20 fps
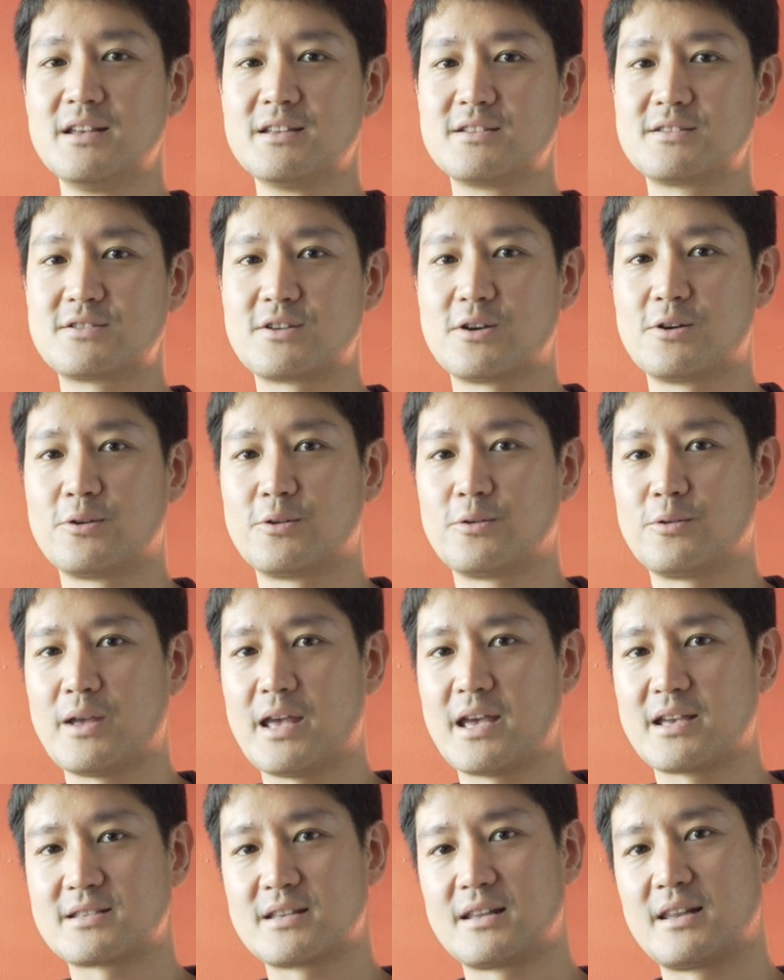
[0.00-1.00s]
So
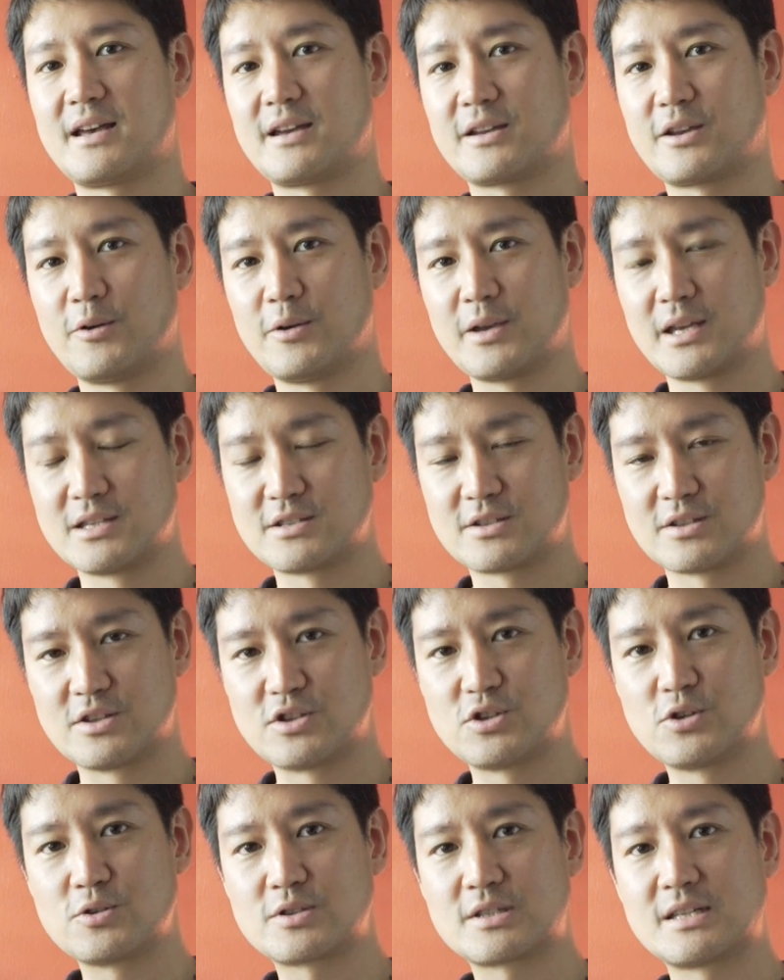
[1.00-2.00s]
XLR going into
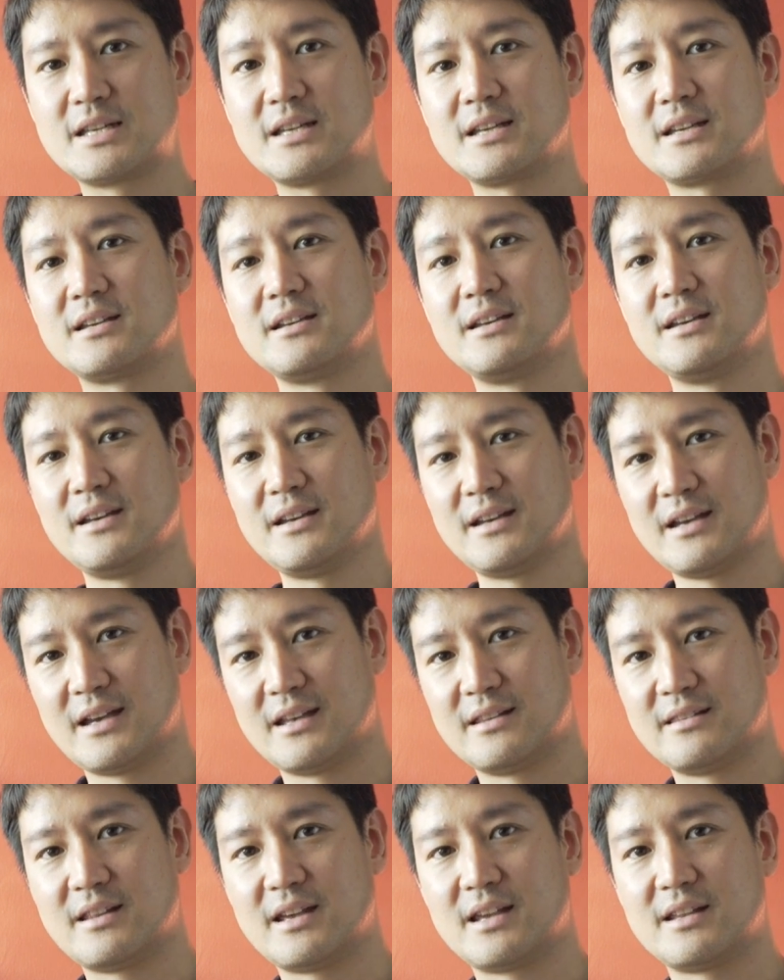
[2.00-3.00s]
the JuicedLink,
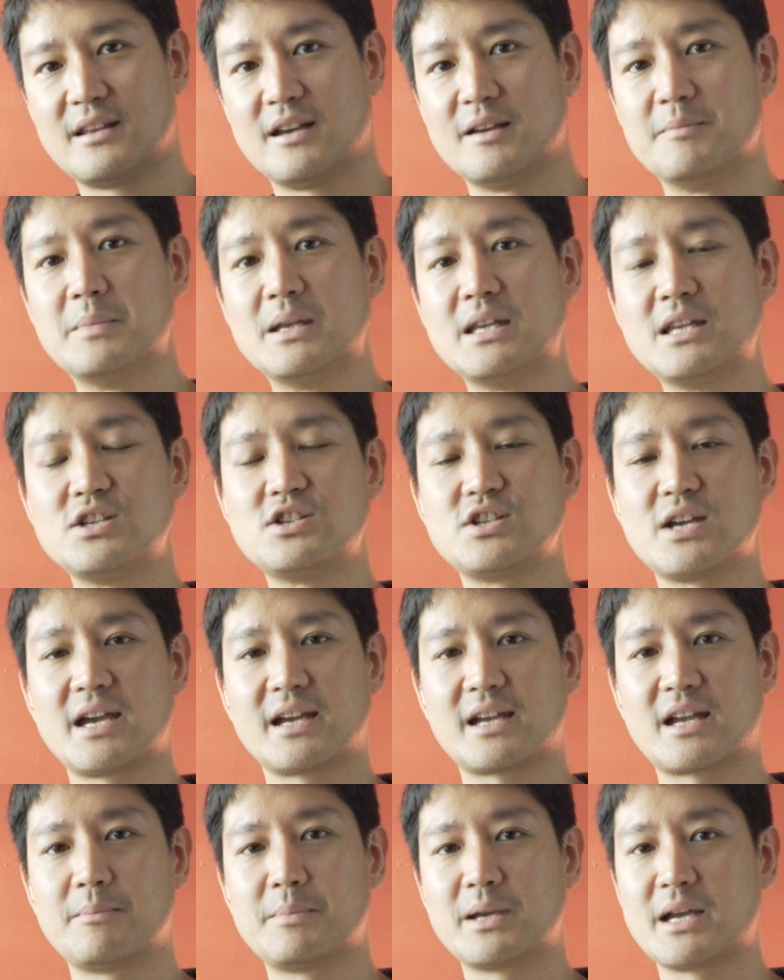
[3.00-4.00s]
and then a mini
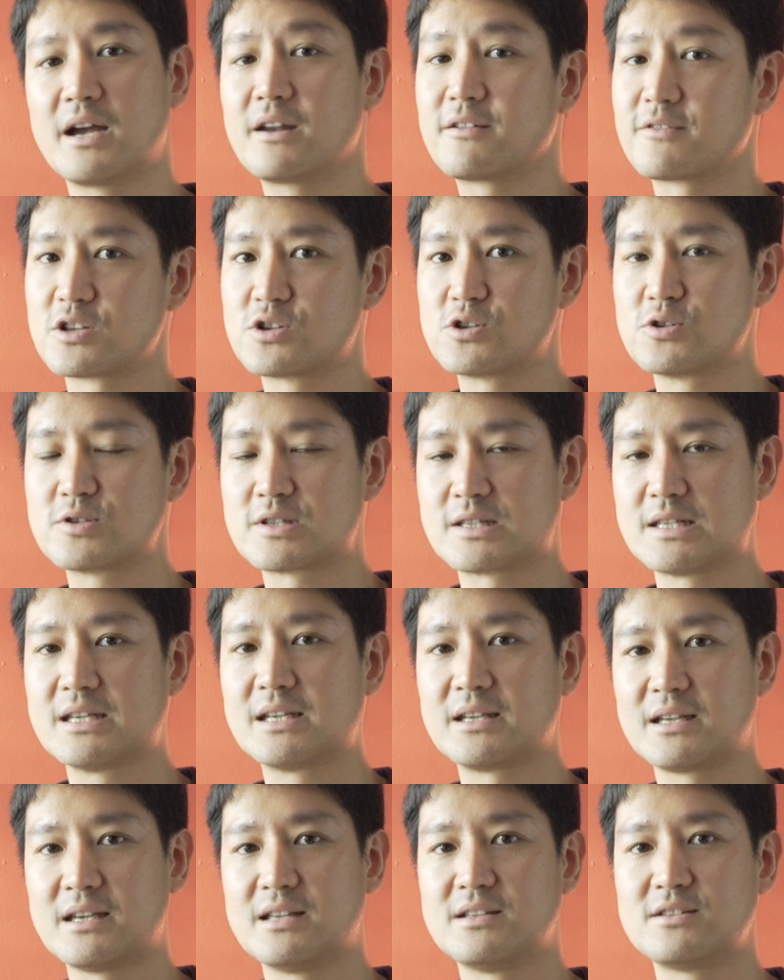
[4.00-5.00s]
jack coming out of the
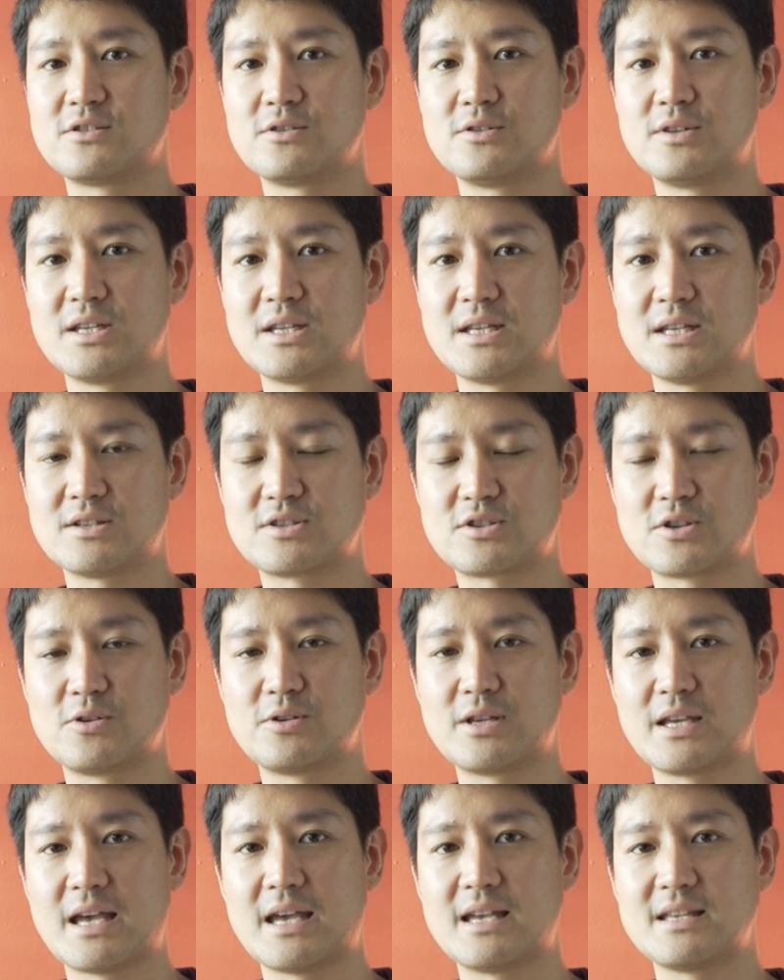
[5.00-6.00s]
JuicedLink into the
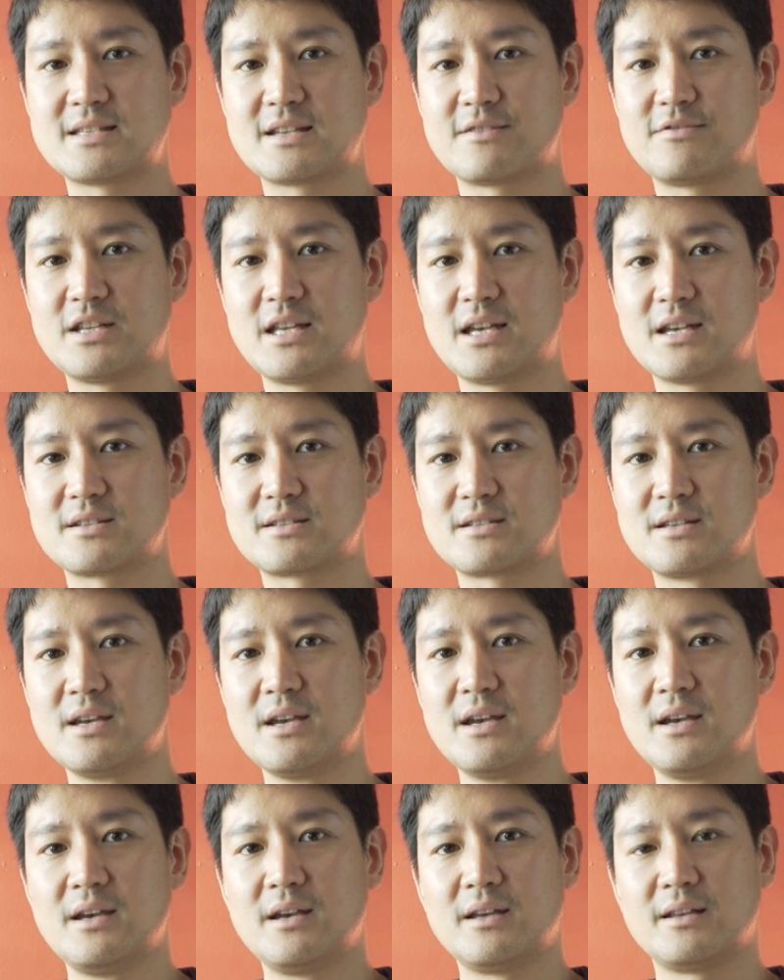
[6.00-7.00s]
Sony a7s.
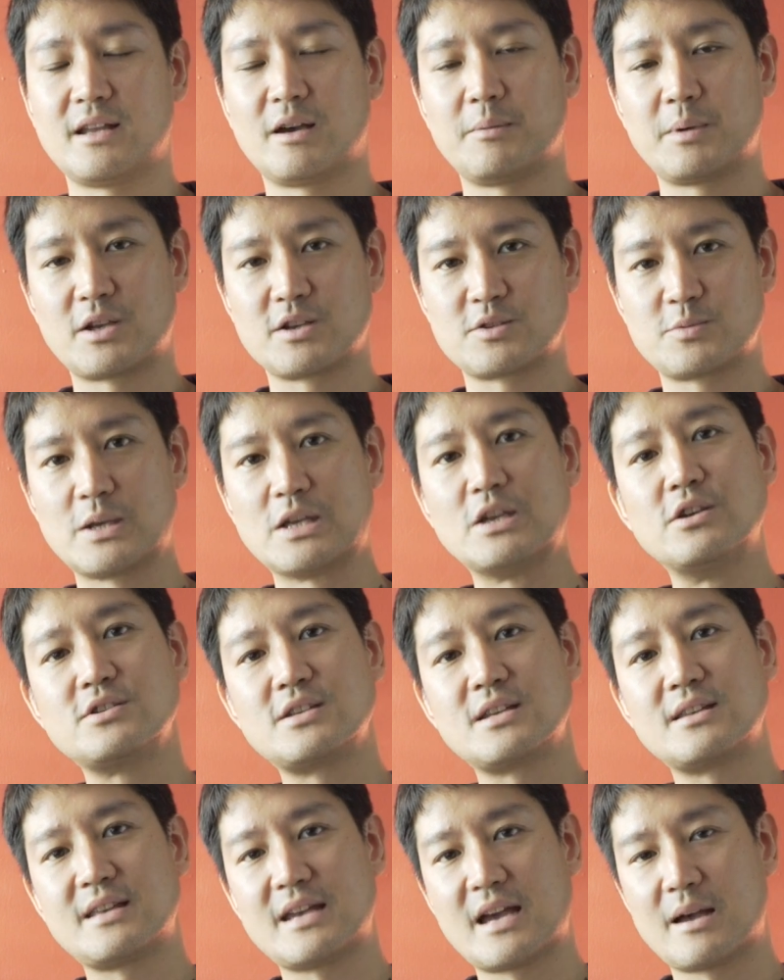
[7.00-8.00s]
Now, because we're
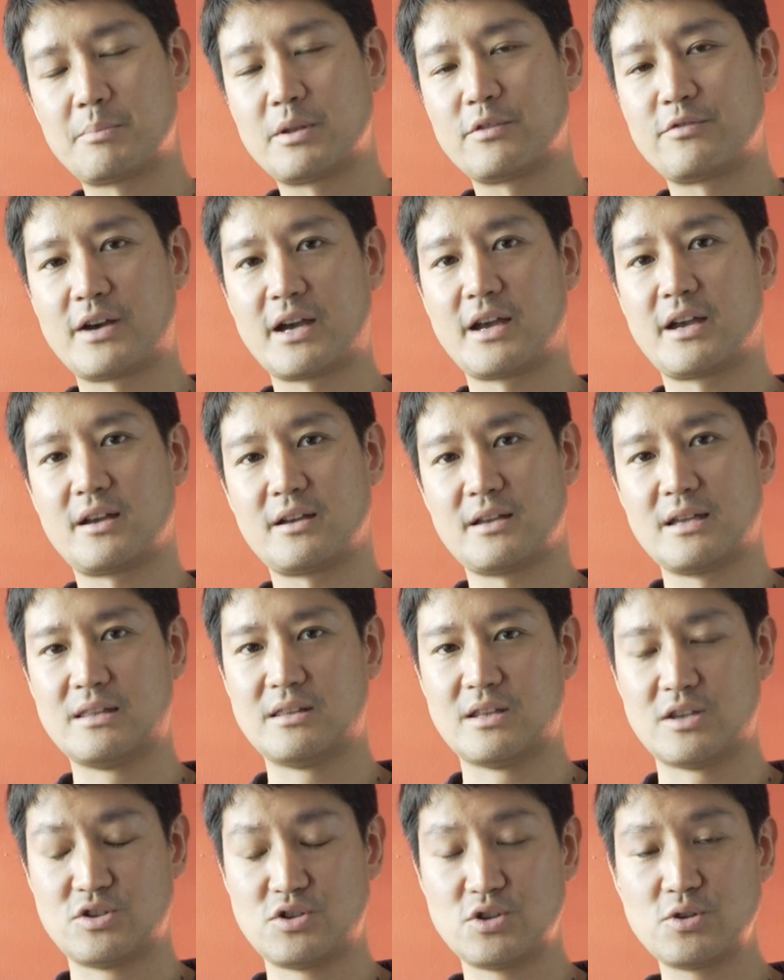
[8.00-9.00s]
using the amplifier
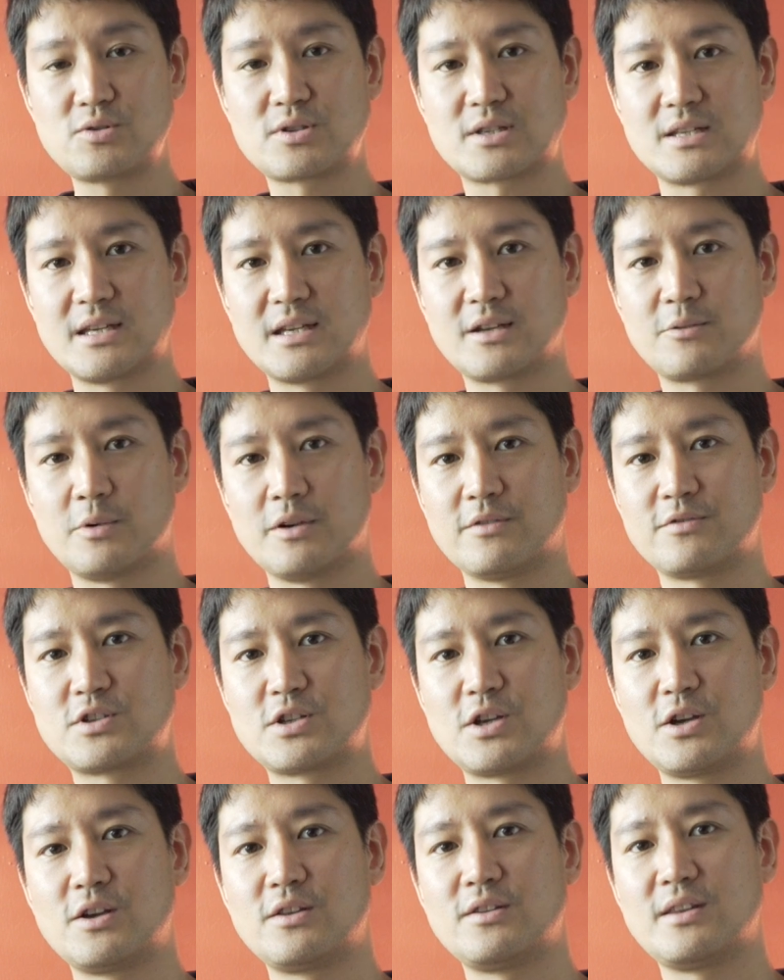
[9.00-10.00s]
in the JuicedLink, we've
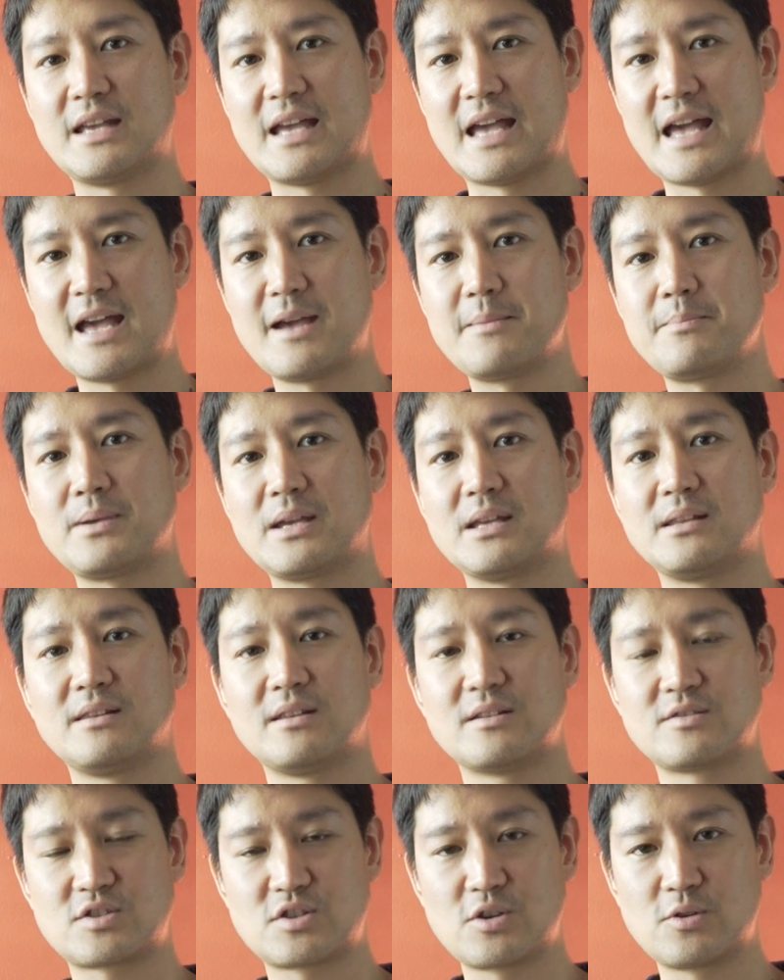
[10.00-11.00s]
turned the amp in
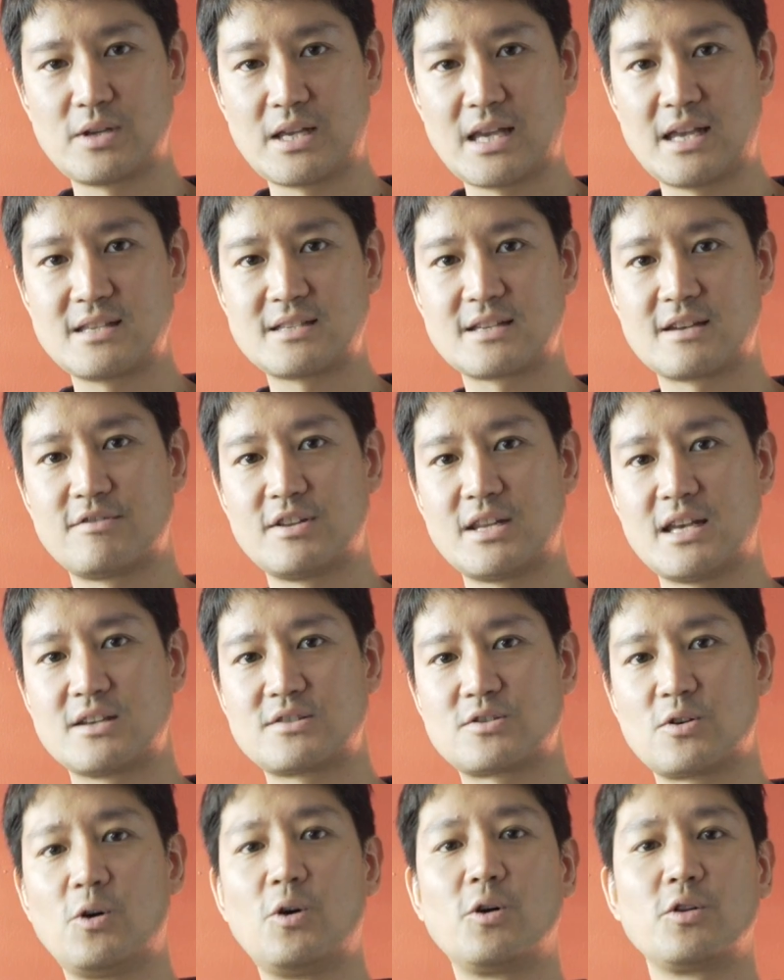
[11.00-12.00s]
the Sony
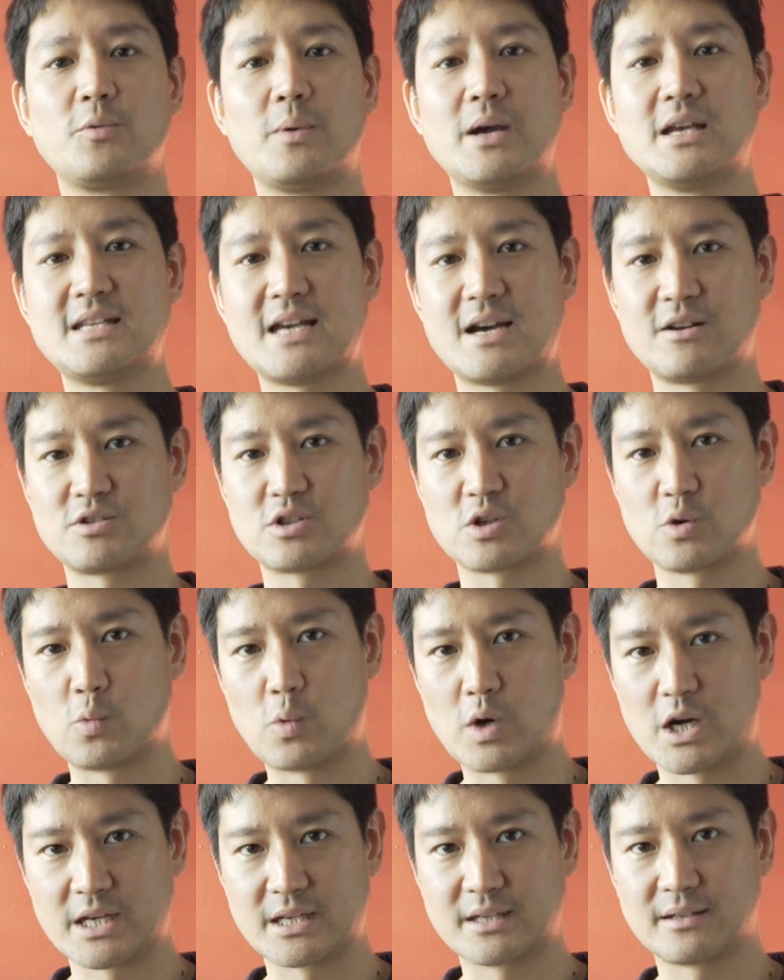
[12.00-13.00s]
a7s all the way down to
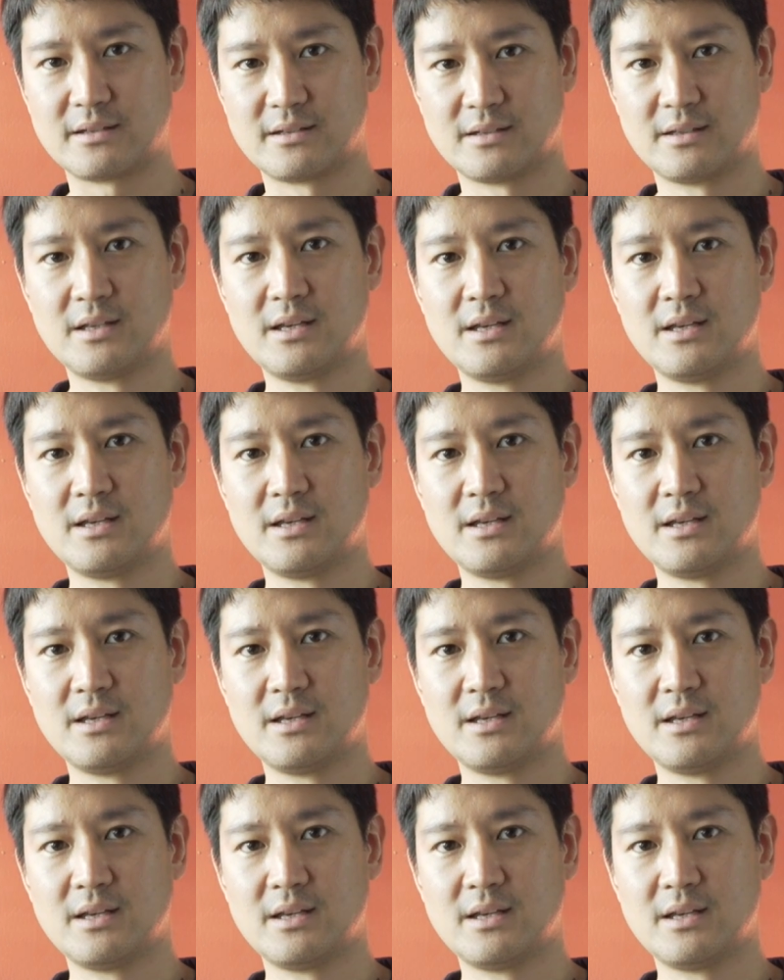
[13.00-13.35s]
1.